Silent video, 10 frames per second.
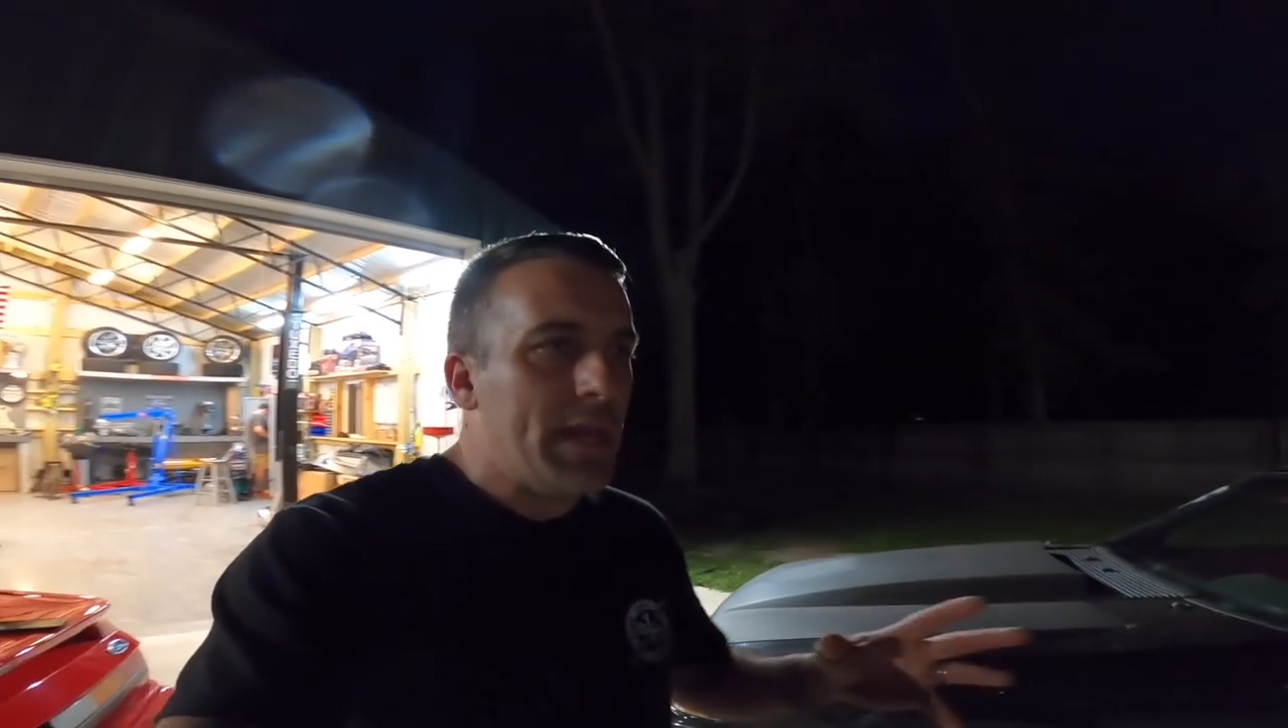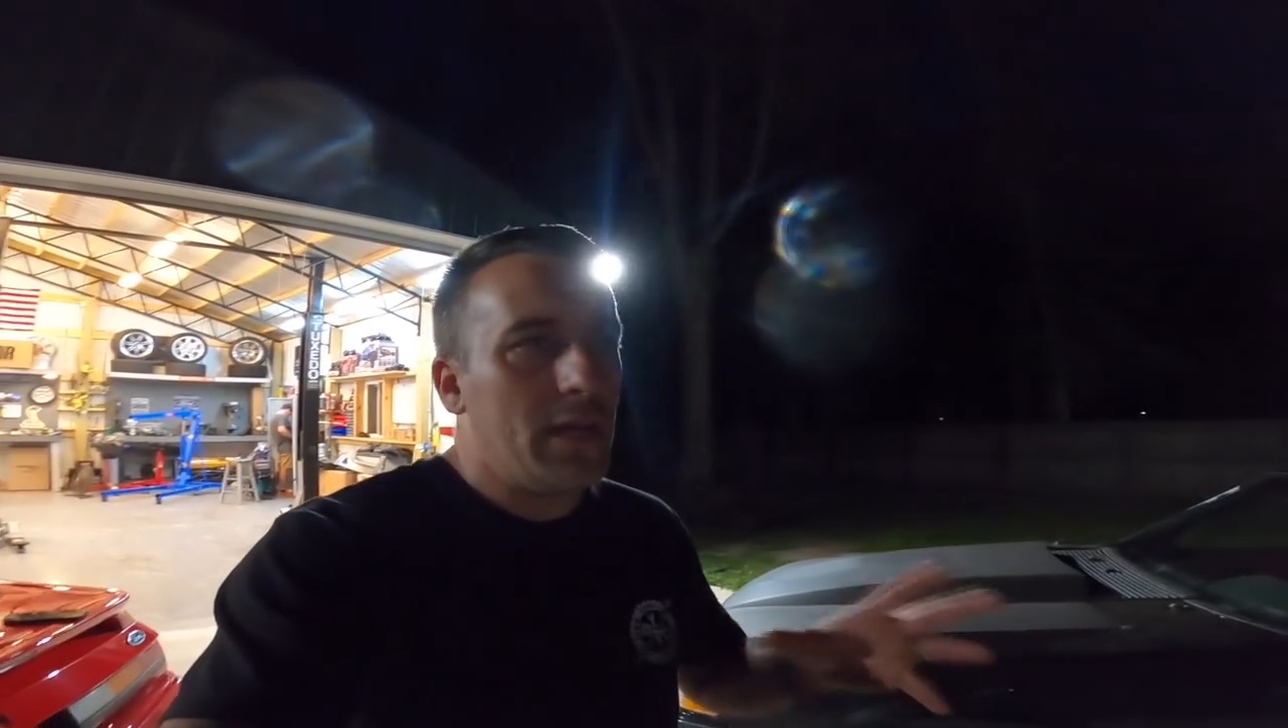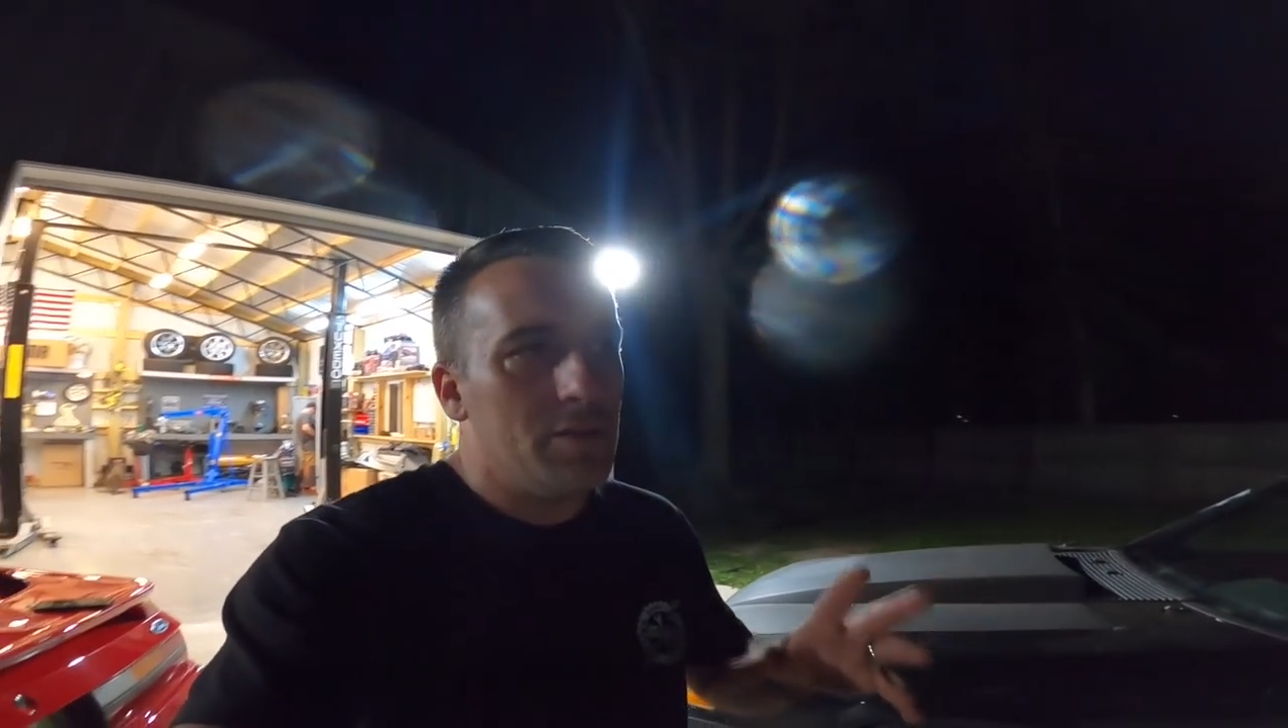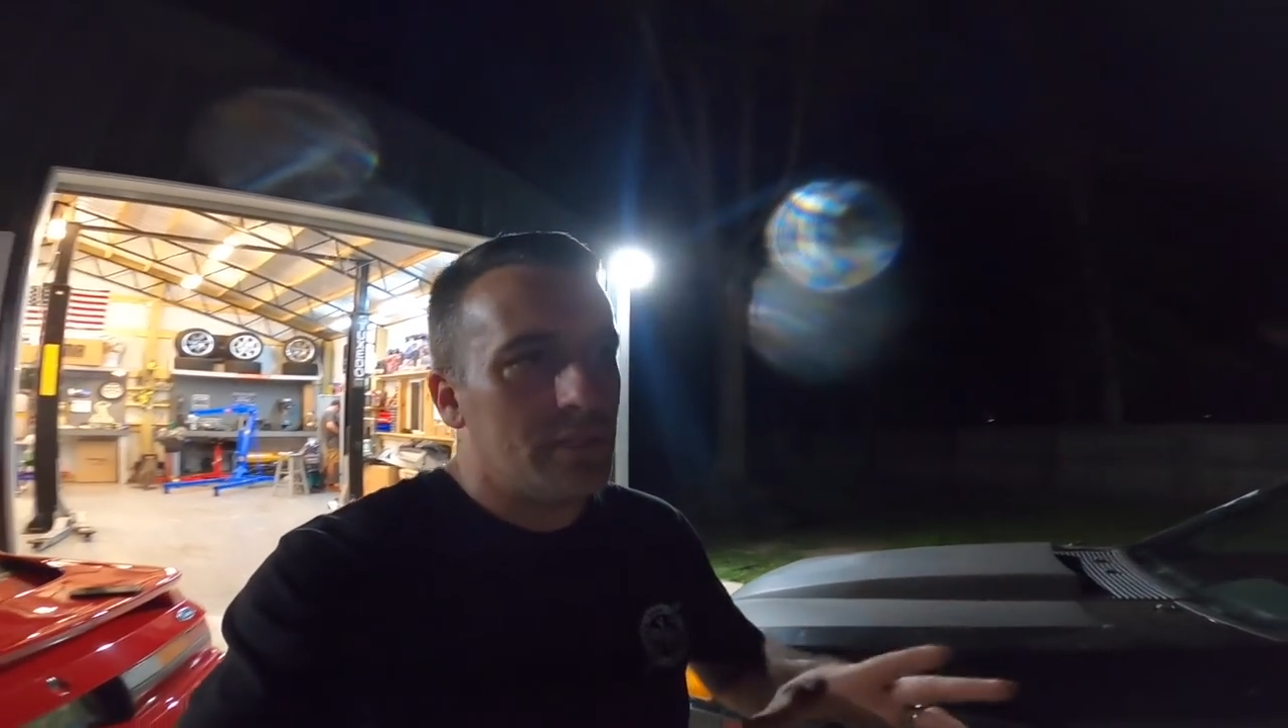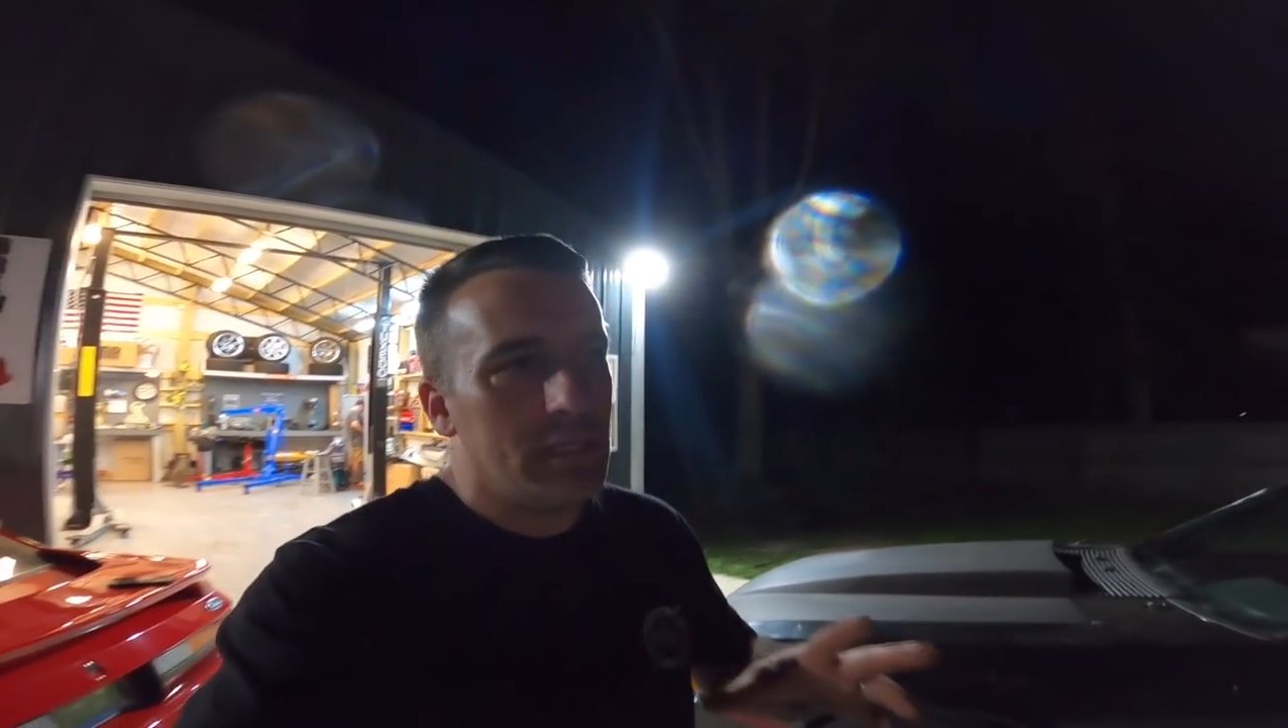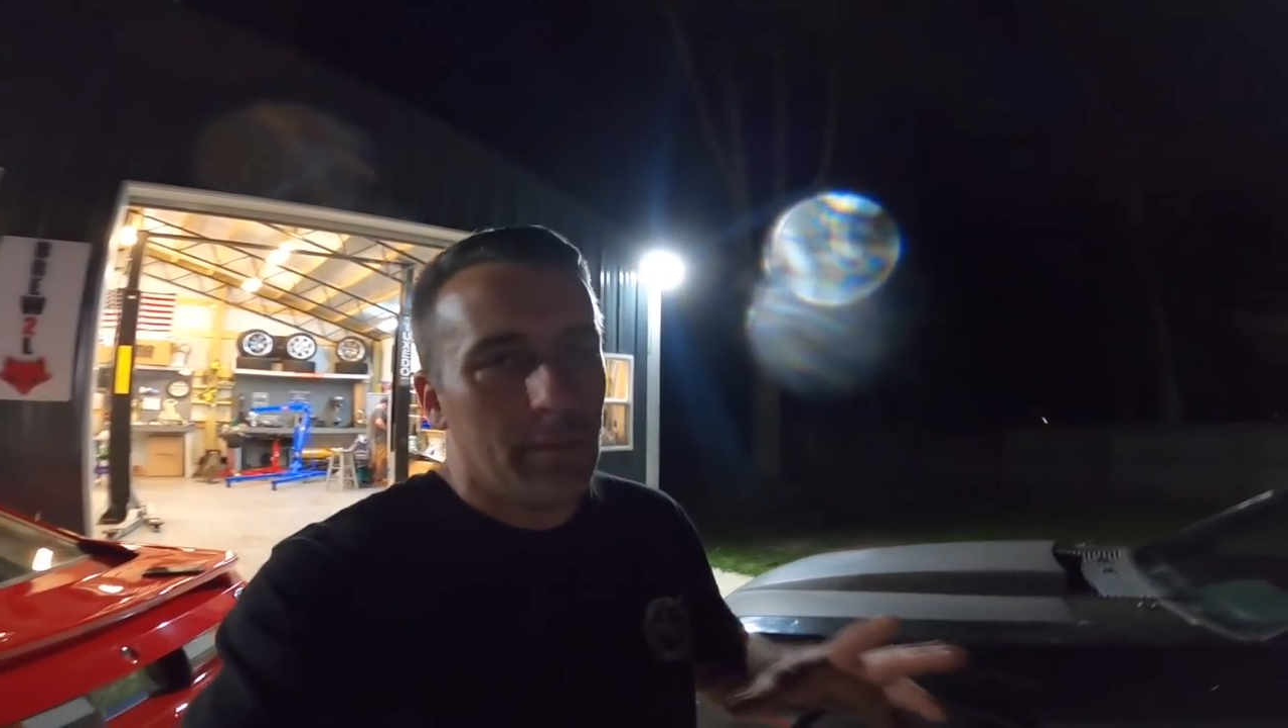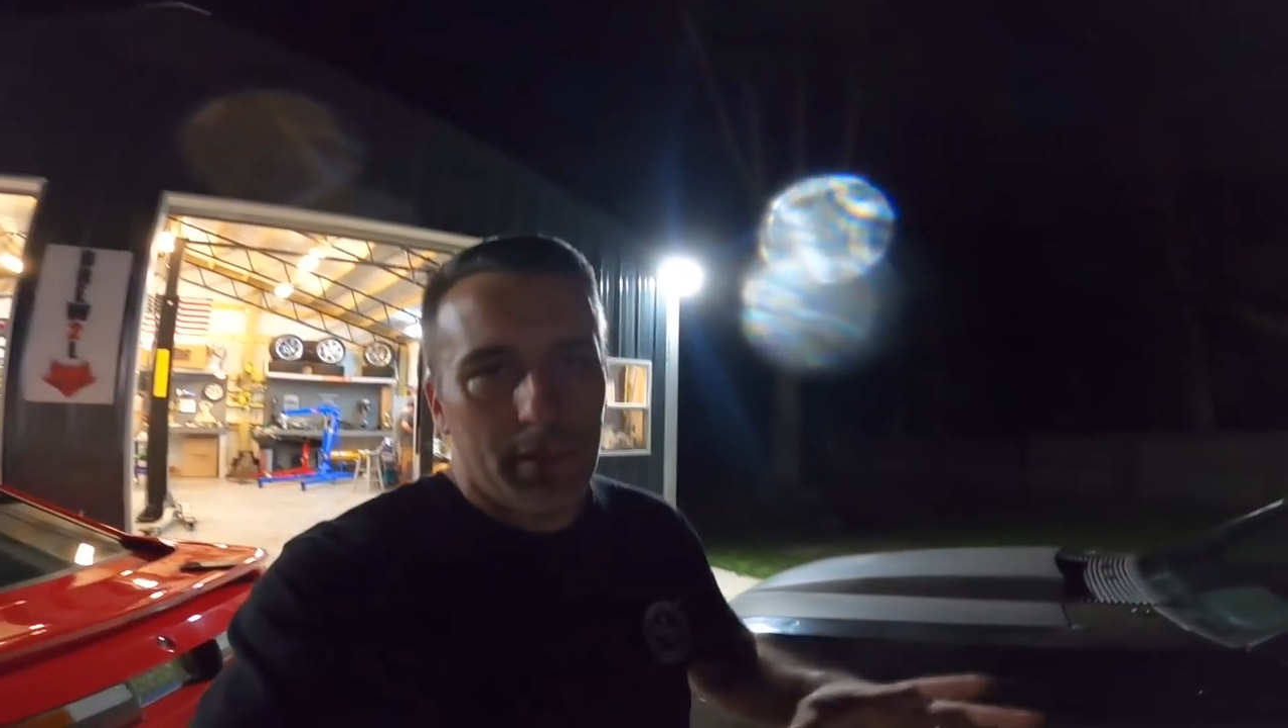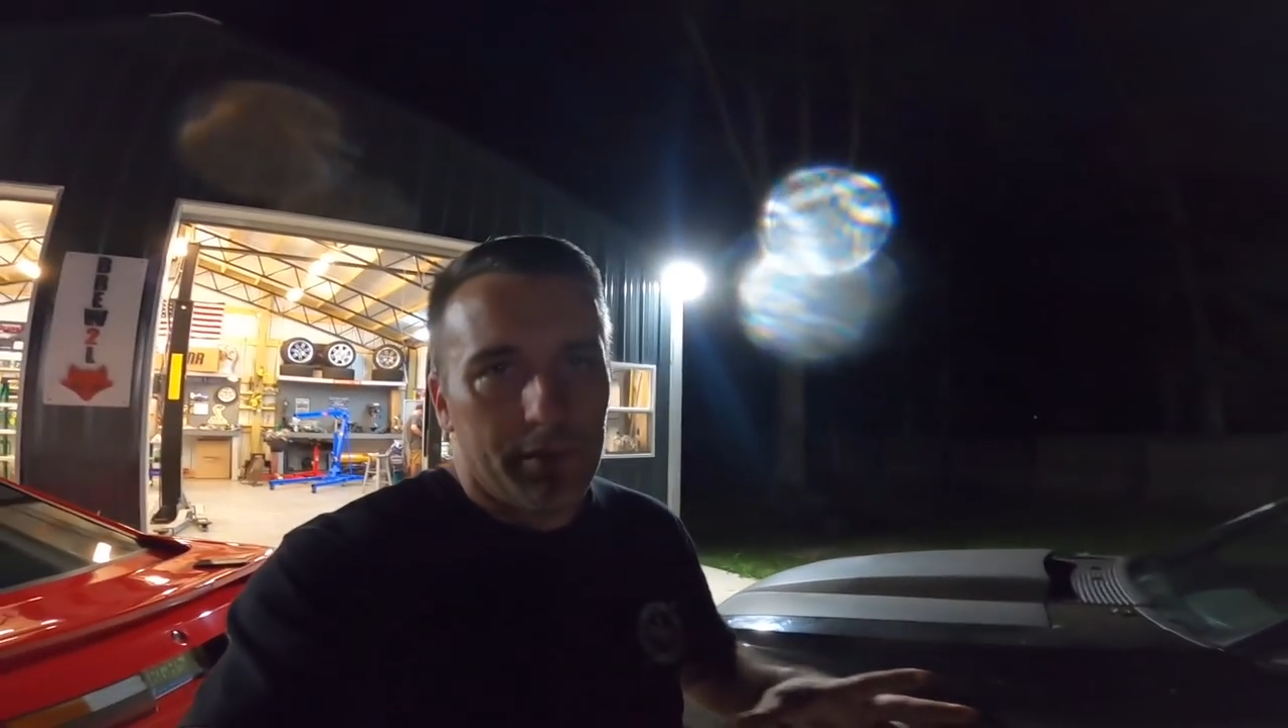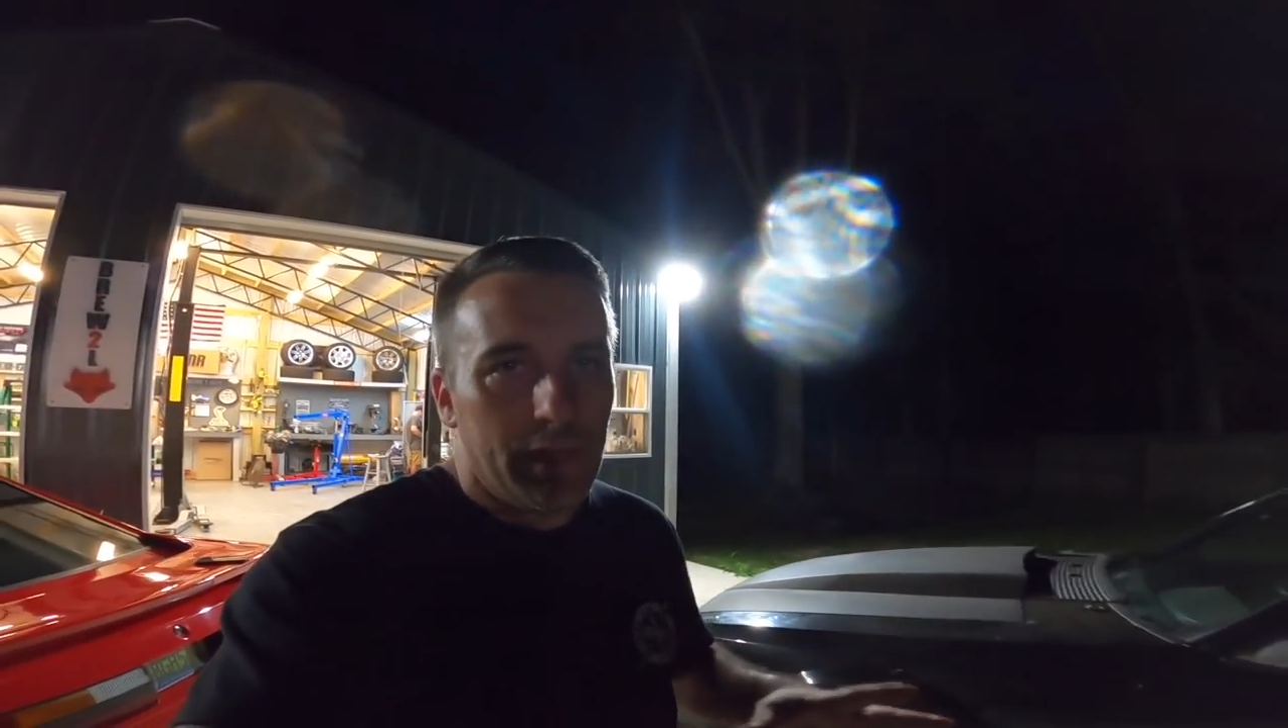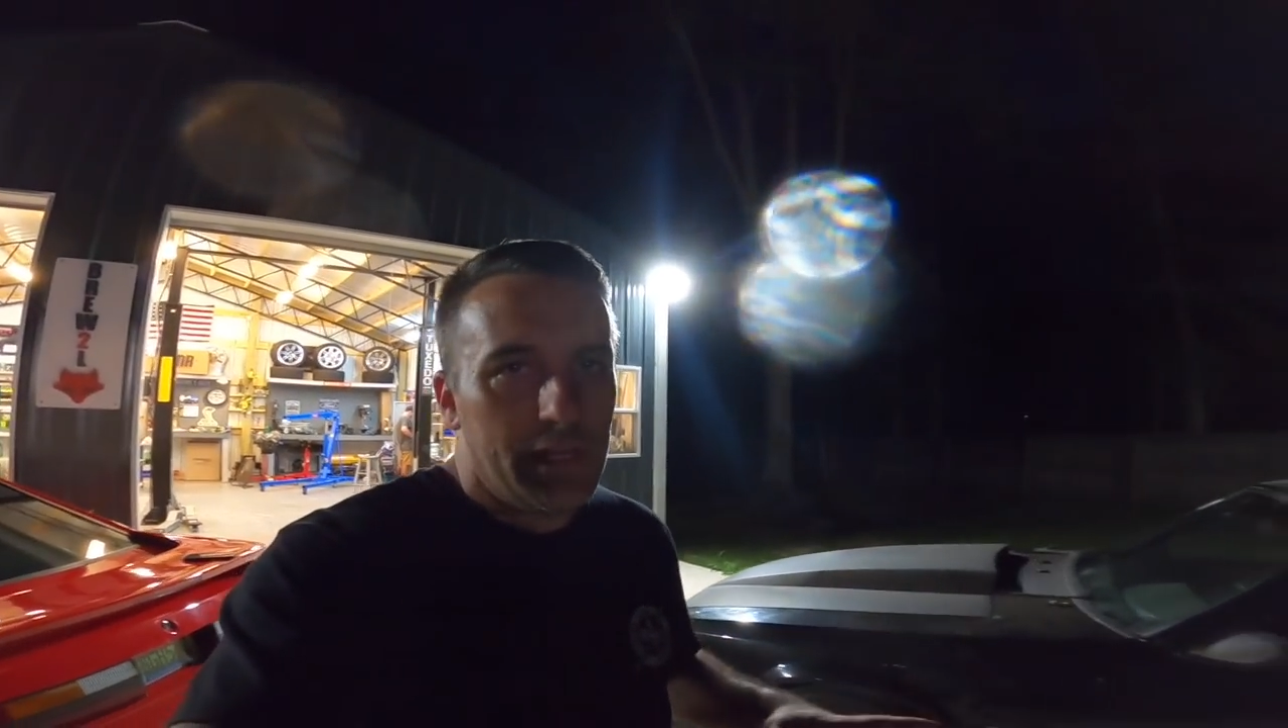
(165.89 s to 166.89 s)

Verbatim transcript: that goes into building